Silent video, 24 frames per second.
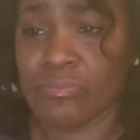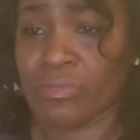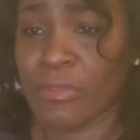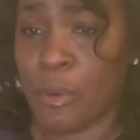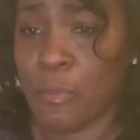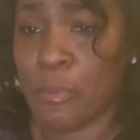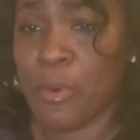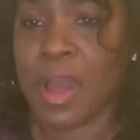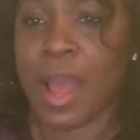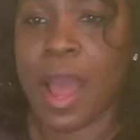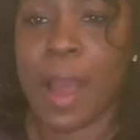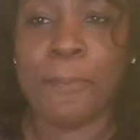
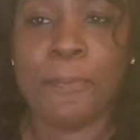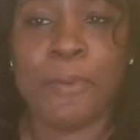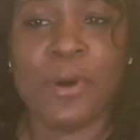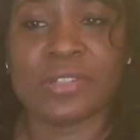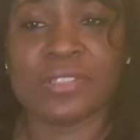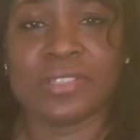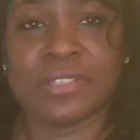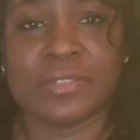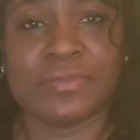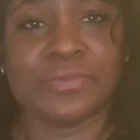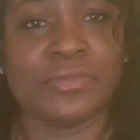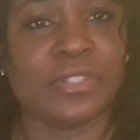what
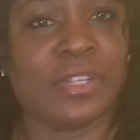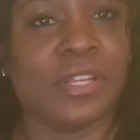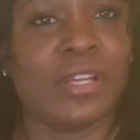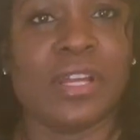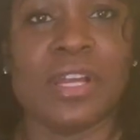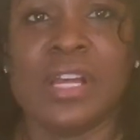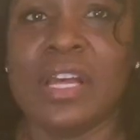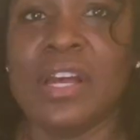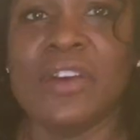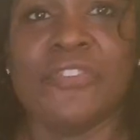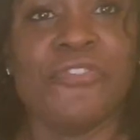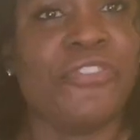fish to, and
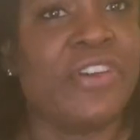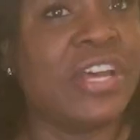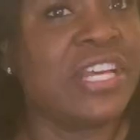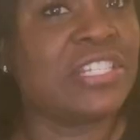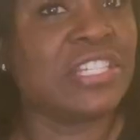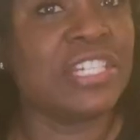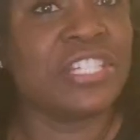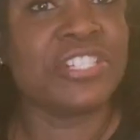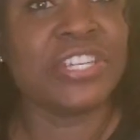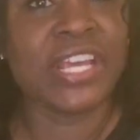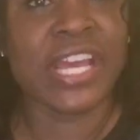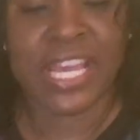chicken.
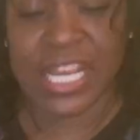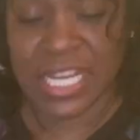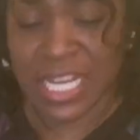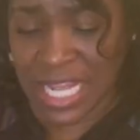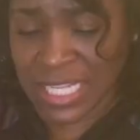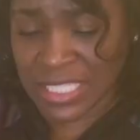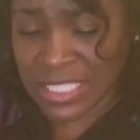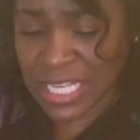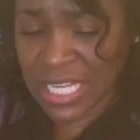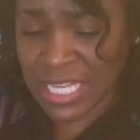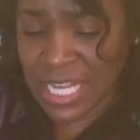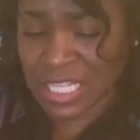Fish and chicken.
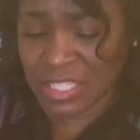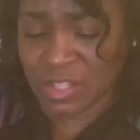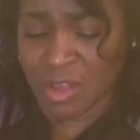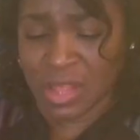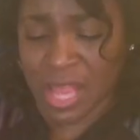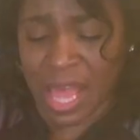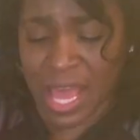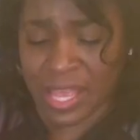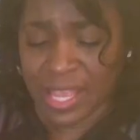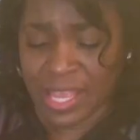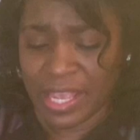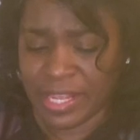That's it. That's and
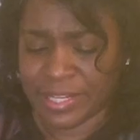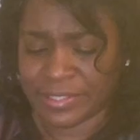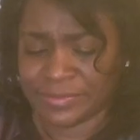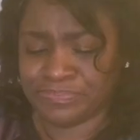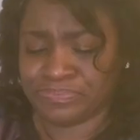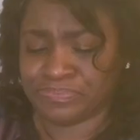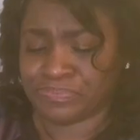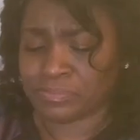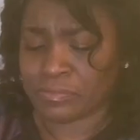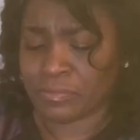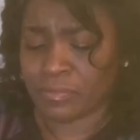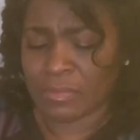all that's I eat. It,
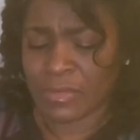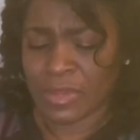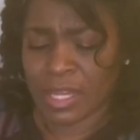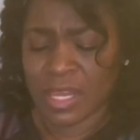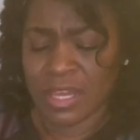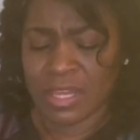that's right.